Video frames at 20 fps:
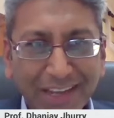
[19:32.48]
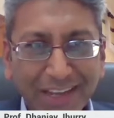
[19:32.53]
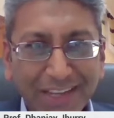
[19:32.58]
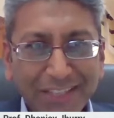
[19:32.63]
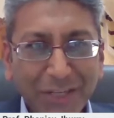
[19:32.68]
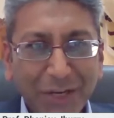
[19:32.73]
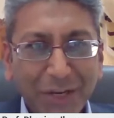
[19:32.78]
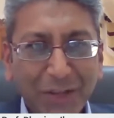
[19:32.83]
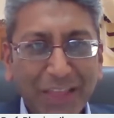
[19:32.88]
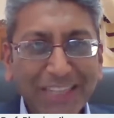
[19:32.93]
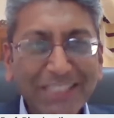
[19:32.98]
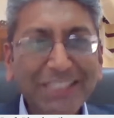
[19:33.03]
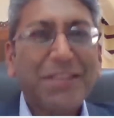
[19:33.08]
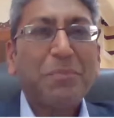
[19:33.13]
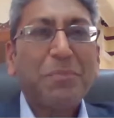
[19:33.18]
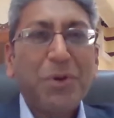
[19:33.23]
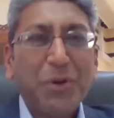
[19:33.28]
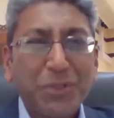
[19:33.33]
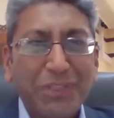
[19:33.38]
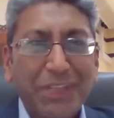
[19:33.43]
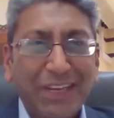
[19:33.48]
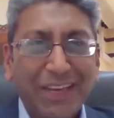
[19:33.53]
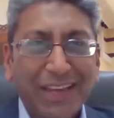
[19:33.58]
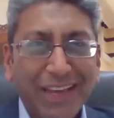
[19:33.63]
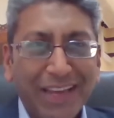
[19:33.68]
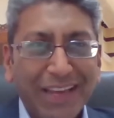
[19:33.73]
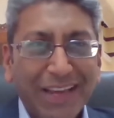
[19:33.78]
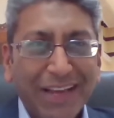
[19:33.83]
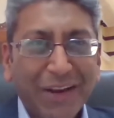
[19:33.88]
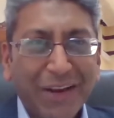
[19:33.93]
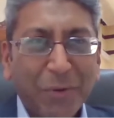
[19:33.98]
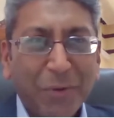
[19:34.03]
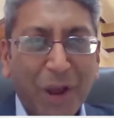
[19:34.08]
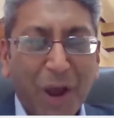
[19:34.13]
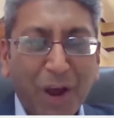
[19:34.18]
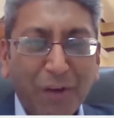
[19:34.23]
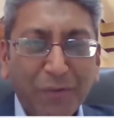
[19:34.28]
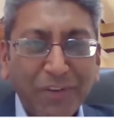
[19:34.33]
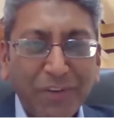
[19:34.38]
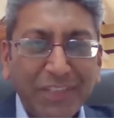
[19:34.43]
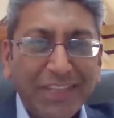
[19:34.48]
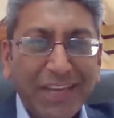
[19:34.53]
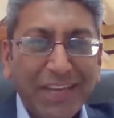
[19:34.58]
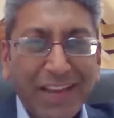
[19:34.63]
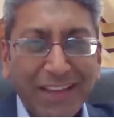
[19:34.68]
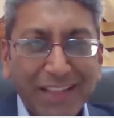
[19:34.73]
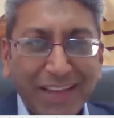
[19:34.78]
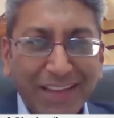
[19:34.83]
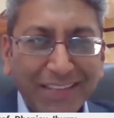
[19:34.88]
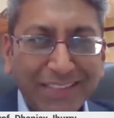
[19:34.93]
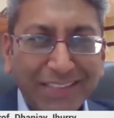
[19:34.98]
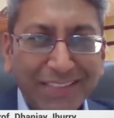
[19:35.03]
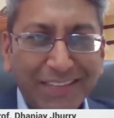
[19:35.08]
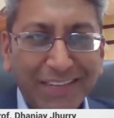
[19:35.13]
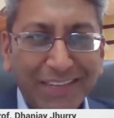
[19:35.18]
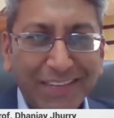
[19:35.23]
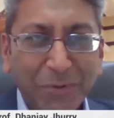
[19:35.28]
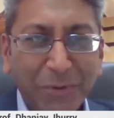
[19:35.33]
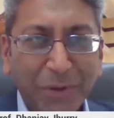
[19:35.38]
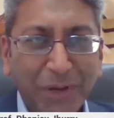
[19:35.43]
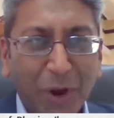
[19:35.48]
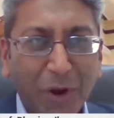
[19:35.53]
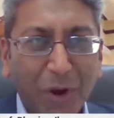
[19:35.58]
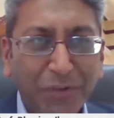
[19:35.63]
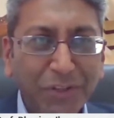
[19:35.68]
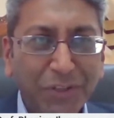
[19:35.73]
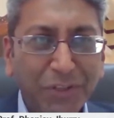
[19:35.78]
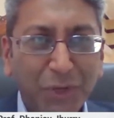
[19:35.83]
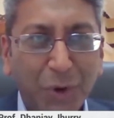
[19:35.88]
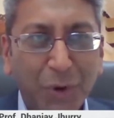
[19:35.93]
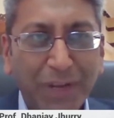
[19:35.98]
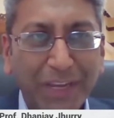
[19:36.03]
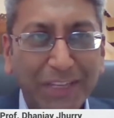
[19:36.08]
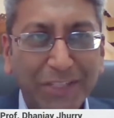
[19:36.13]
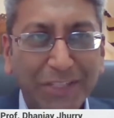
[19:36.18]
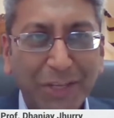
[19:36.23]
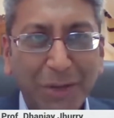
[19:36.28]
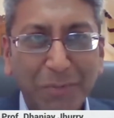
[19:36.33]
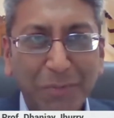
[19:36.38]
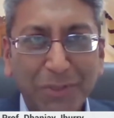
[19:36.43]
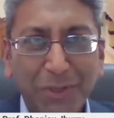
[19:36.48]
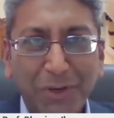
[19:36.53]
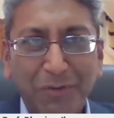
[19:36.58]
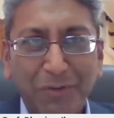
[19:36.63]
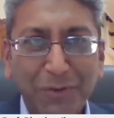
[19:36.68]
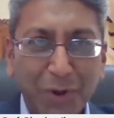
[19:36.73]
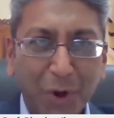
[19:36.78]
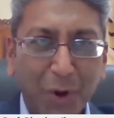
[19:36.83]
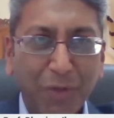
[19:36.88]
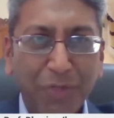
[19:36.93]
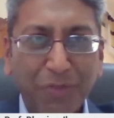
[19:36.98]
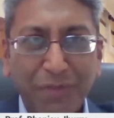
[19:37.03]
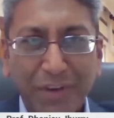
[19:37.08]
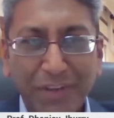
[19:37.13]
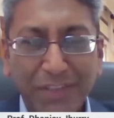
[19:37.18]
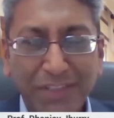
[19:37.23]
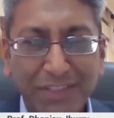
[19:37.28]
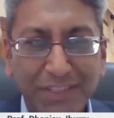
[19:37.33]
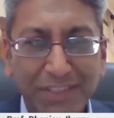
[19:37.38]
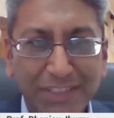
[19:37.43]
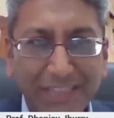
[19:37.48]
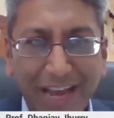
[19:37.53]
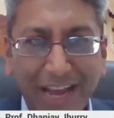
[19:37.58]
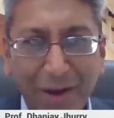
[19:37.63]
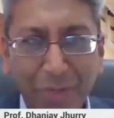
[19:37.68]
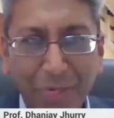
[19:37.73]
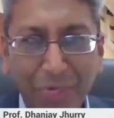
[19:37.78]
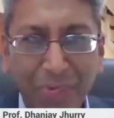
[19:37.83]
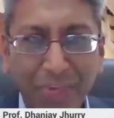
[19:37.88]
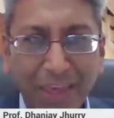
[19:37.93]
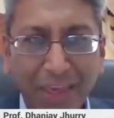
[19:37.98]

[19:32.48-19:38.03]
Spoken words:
So that's the beauty. We often say that we often talk in terms of North versus South,